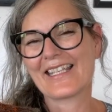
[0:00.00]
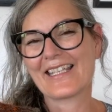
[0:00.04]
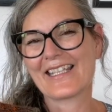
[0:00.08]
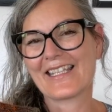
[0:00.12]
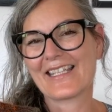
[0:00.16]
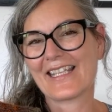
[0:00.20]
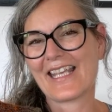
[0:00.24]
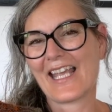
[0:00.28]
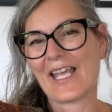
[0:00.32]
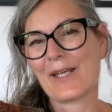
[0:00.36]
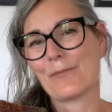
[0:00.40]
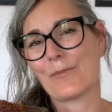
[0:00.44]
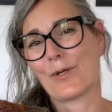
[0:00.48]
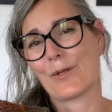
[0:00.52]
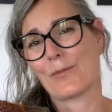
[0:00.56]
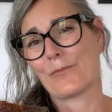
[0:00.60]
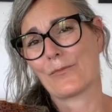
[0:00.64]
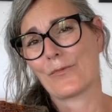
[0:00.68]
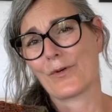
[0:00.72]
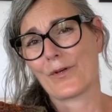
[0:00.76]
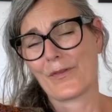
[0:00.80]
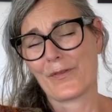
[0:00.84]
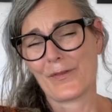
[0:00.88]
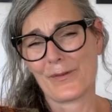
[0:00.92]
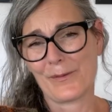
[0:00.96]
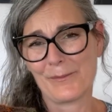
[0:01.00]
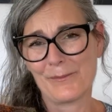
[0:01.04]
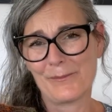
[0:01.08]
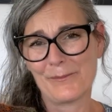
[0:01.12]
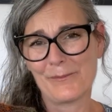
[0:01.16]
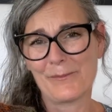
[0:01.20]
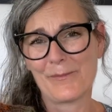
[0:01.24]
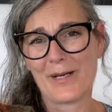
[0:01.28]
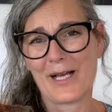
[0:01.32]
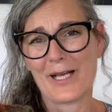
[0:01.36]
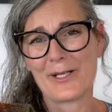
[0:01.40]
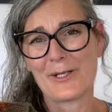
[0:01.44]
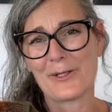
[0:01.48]
came up with
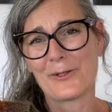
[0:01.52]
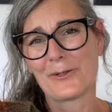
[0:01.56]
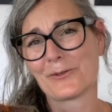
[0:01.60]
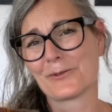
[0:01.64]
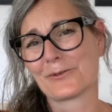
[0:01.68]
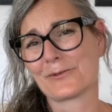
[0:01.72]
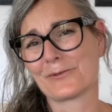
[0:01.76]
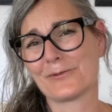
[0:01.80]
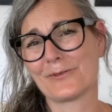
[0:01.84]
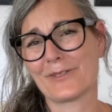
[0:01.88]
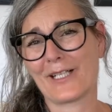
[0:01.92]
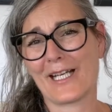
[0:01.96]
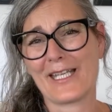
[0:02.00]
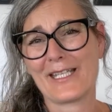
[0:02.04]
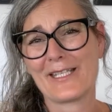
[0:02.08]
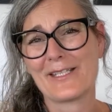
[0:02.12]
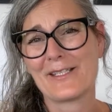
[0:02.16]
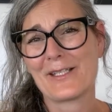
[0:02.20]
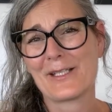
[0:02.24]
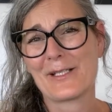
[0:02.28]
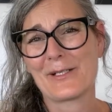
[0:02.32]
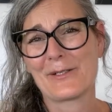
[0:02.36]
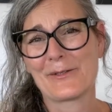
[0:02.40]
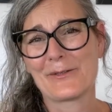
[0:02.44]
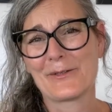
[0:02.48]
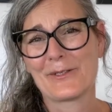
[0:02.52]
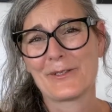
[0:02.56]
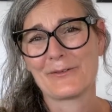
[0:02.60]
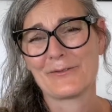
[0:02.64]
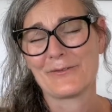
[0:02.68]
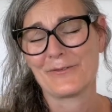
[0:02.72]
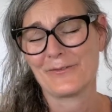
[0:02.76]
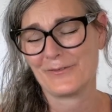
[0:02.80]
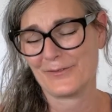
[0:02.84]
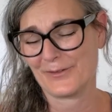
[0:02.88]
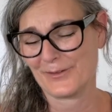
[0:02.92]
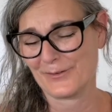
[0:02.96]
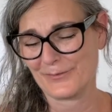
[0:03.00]
my own ratio
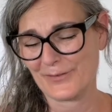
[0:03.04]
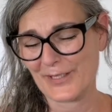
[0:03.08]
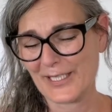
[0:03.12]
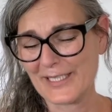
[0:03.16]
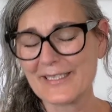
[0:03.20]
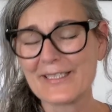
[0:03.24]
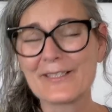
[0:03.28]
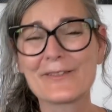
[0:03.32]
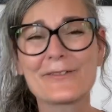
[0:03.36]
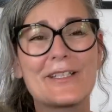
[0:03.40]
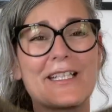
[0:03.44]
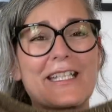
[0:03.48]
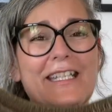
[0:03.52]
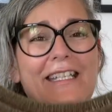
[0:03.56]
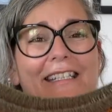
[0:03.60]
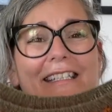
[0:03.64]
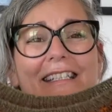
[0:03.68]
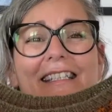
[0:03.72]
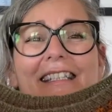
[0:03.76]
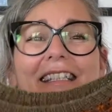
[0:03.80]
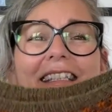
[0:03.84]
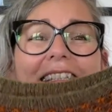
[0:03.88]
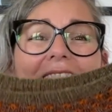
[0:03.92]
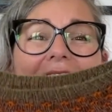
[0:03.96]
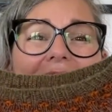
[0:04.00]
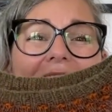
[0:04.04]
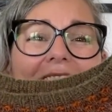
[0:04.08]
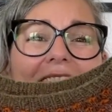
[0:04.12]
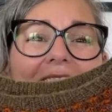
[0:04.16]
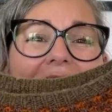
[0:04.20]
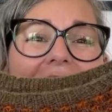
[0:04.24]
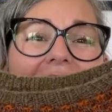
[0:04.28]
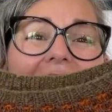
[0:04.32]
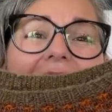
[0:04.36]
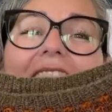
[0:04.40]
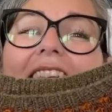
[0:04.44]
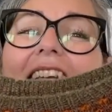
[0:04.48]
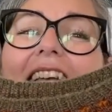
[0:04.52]
of increases,
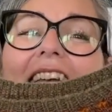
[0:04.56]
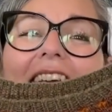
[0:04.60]
and